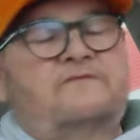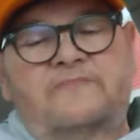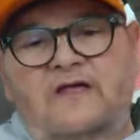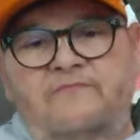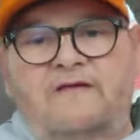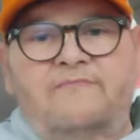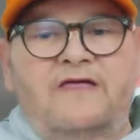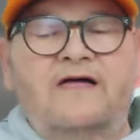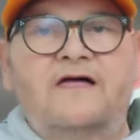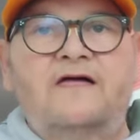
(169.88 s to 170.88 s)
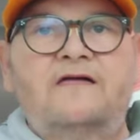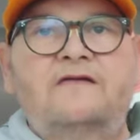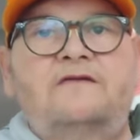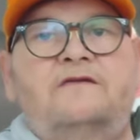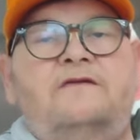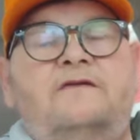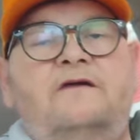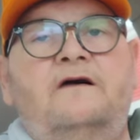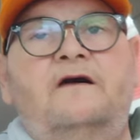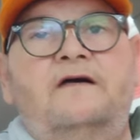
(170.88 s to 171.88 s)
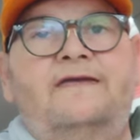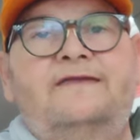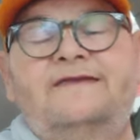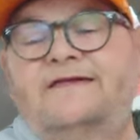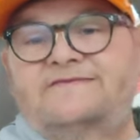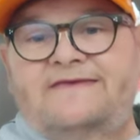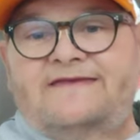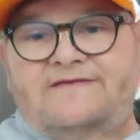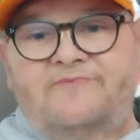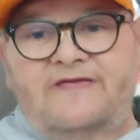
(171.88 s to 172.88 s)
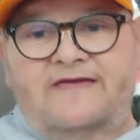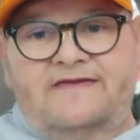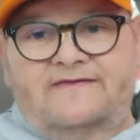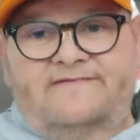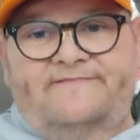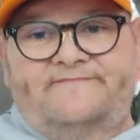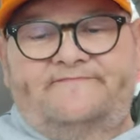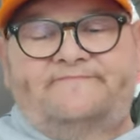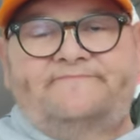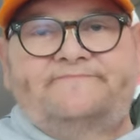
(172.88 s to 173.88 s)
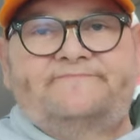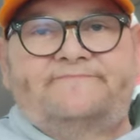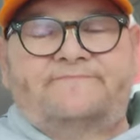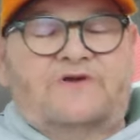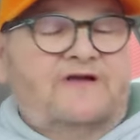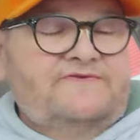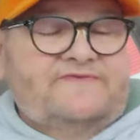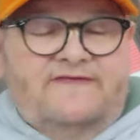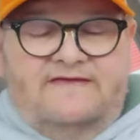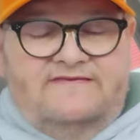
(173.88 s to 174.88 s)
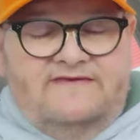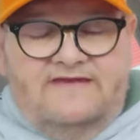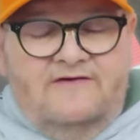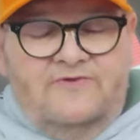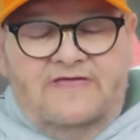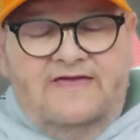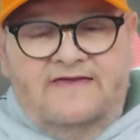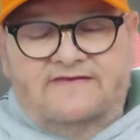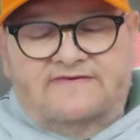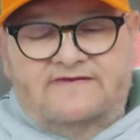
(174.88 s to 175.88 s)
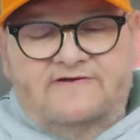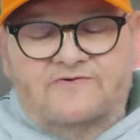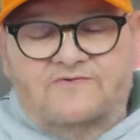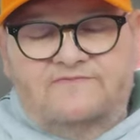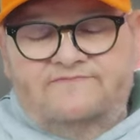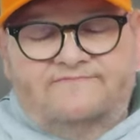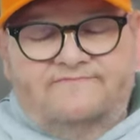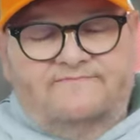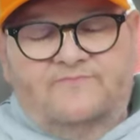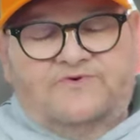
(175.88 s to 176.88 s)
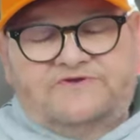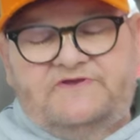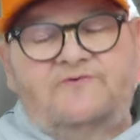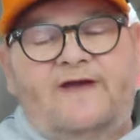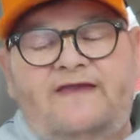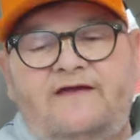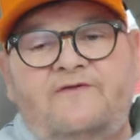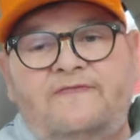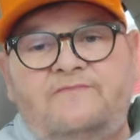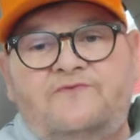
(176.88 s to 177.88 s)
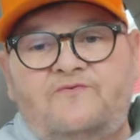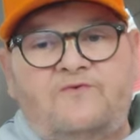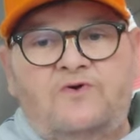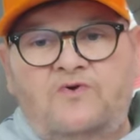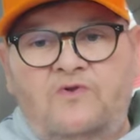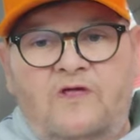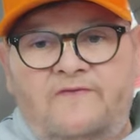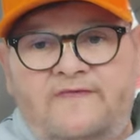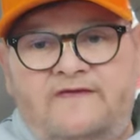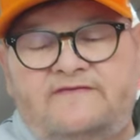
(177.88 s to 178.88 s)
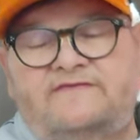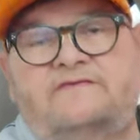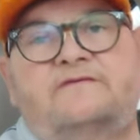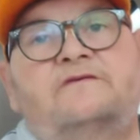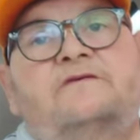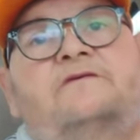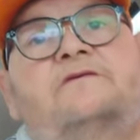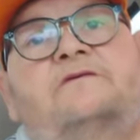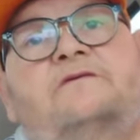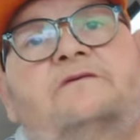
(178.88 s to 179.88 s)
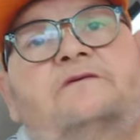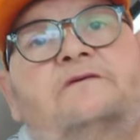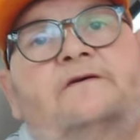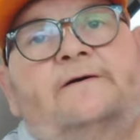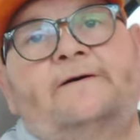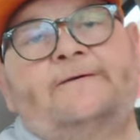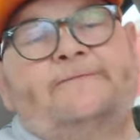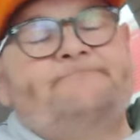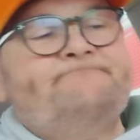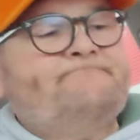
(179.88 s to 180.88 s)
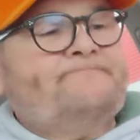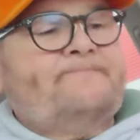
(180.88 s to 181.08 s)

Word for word: blah, blah, blah, uh, and he doesn't get to play because the NCAA is still, we're still waiting on them to rule on this. Um,